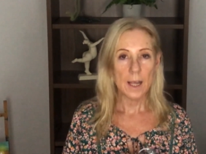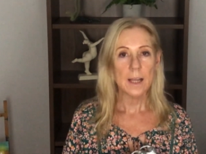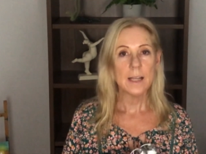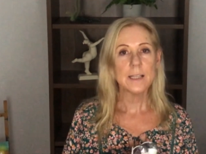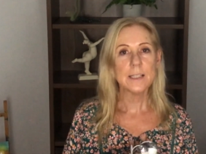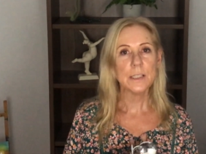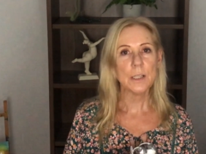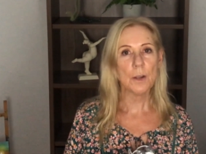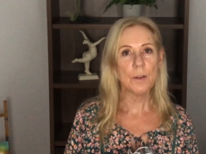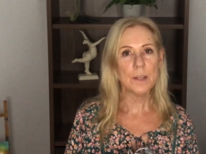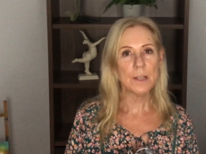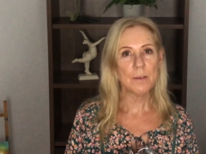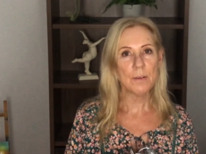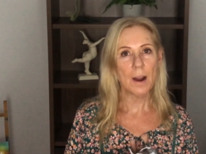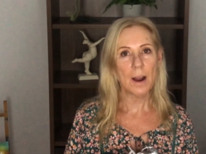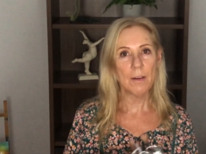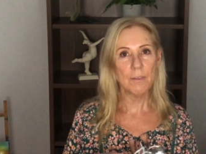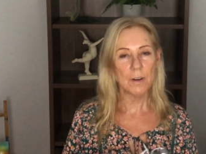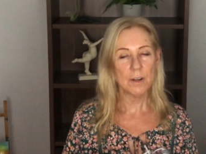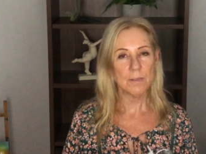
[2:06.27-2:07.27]
So there
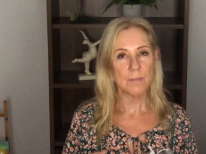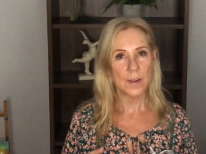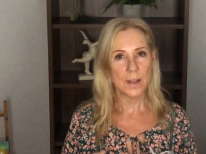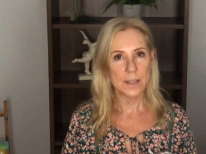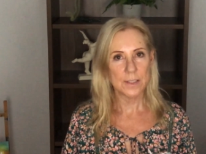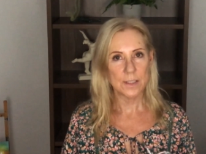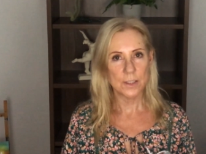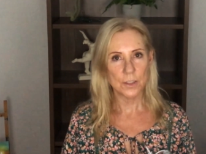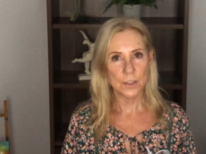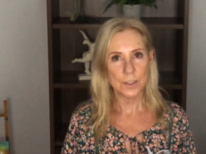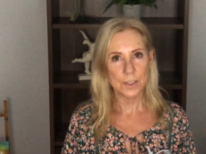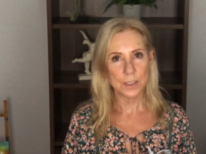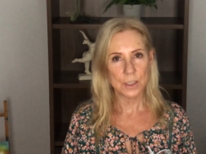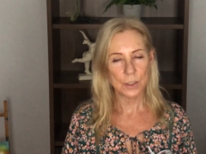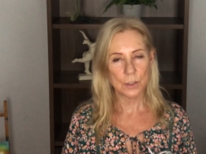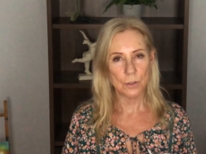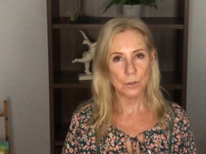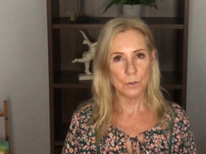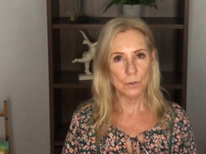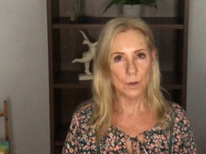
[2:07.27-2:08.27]
are advantages
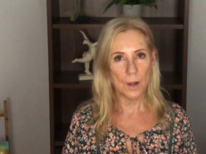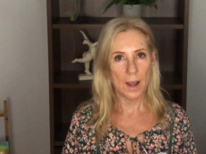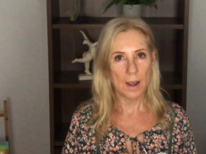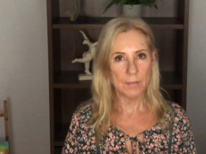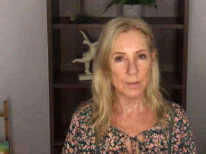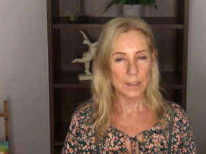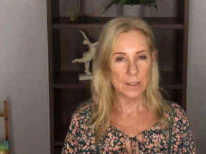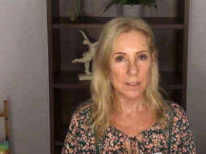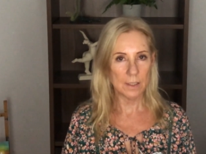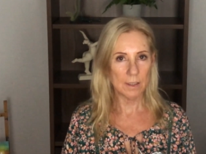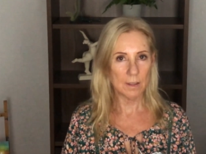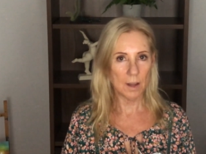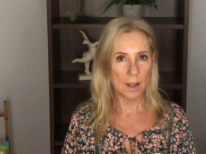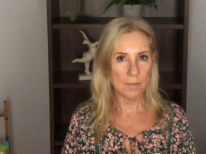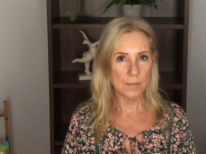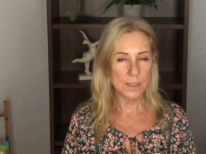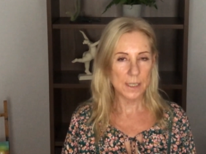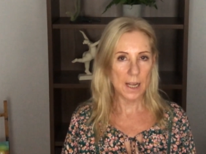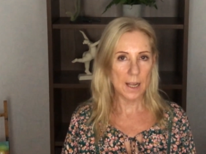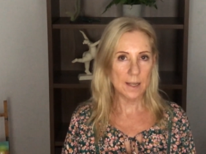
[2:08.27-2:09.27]
to having the
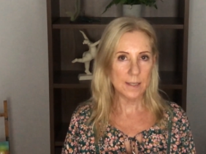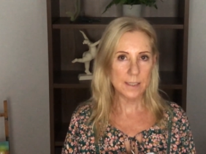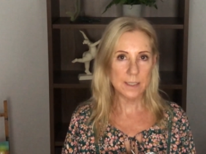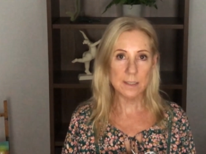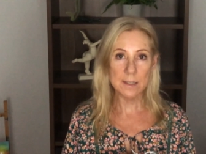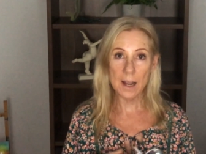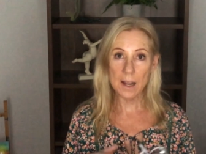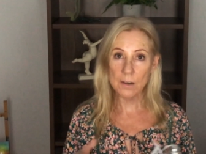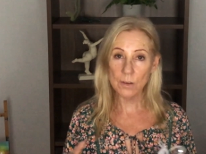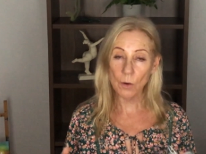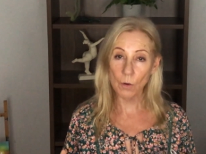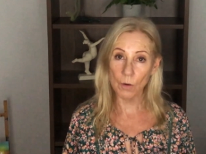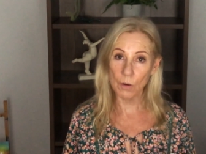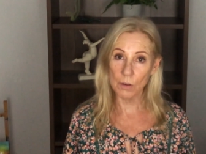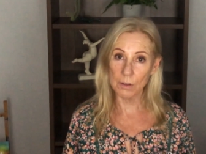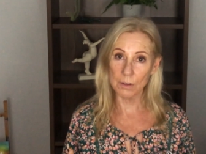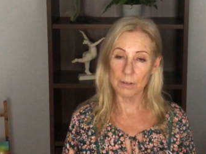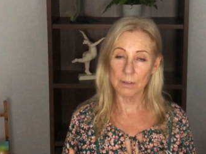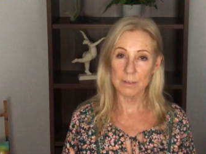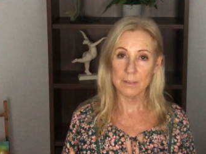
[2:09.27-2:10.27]
gloves as an
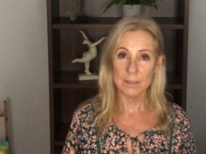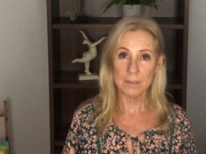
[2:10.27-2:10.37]
add-on.